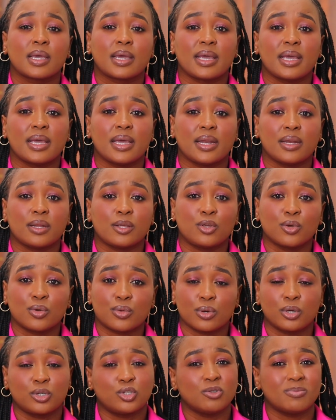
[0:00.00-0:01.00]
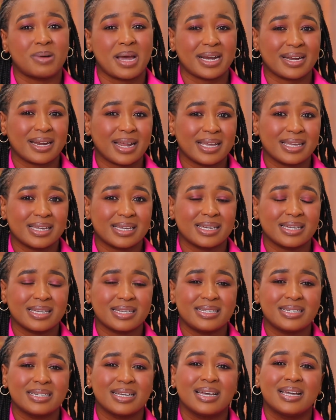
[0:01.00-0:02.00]
and you thought you might like
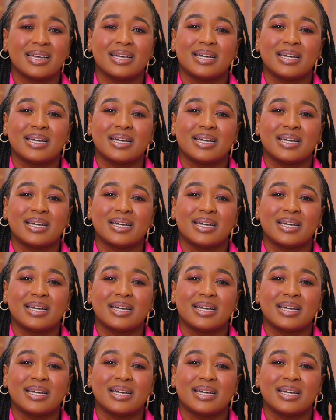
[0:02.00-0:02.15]
it,